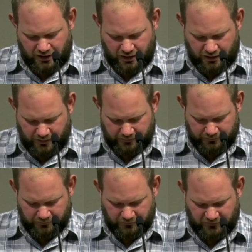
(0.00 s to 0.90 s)
Um,
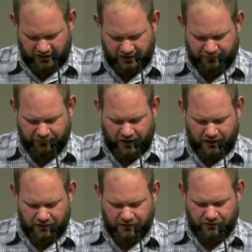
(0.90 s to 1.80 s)
they
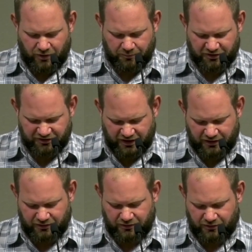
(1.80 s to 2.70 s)
defend and
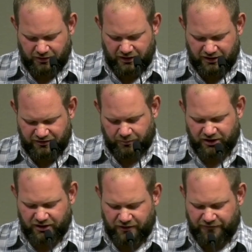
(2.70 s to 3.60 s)
represent, they need
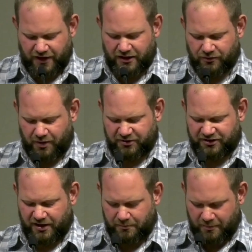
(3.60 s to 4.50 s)
something to defend and
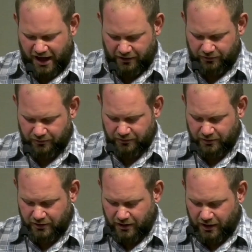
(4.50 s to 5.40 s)
represent in battle.
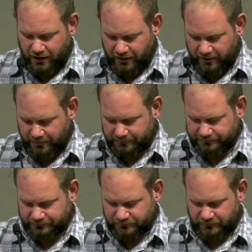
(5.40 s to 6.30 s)
Um,
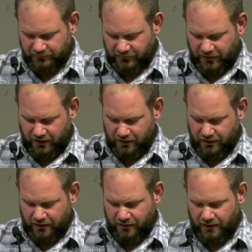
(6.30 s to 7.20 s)
uh,
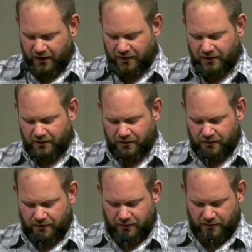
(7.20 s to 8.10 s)
and then
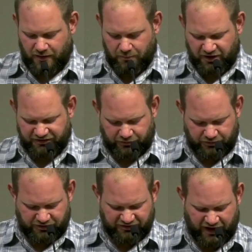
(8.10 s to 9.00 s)
they must
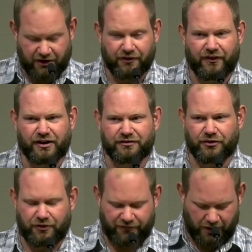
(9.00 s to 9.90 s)
learn to sacrifice for
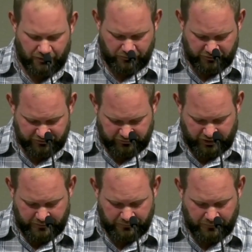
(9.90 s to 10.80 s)
their followers, right?